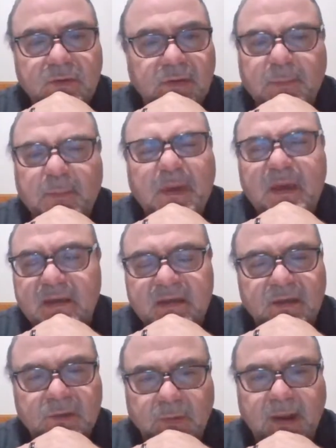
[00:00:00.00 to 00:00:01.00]
you to
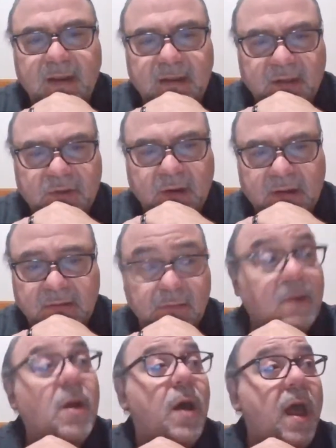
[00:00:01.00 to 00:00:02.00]
pieces right in this dressing
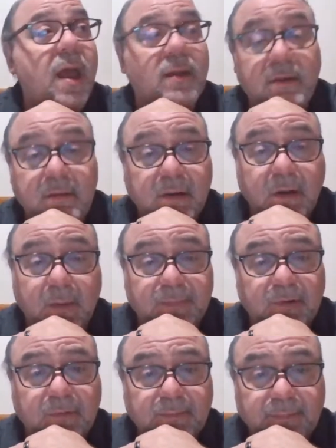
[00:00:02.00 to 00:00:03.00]
room. Go ahead. Go
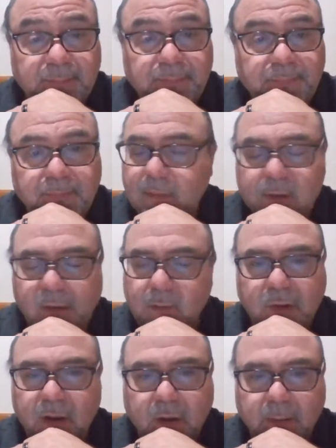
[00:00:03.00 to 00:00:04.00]
up to him. He
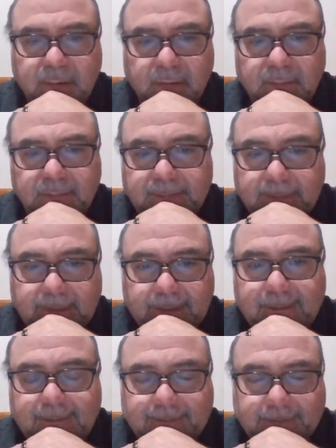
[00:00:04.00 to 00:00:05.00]
wouldn't go up to him.
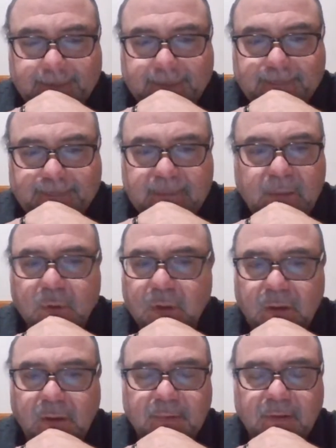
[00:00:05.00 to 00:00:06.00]
He
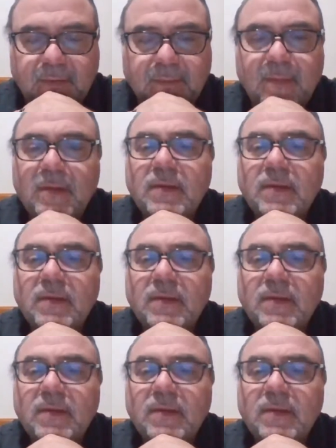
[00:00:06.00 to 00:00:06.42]
wouldn't go up to him.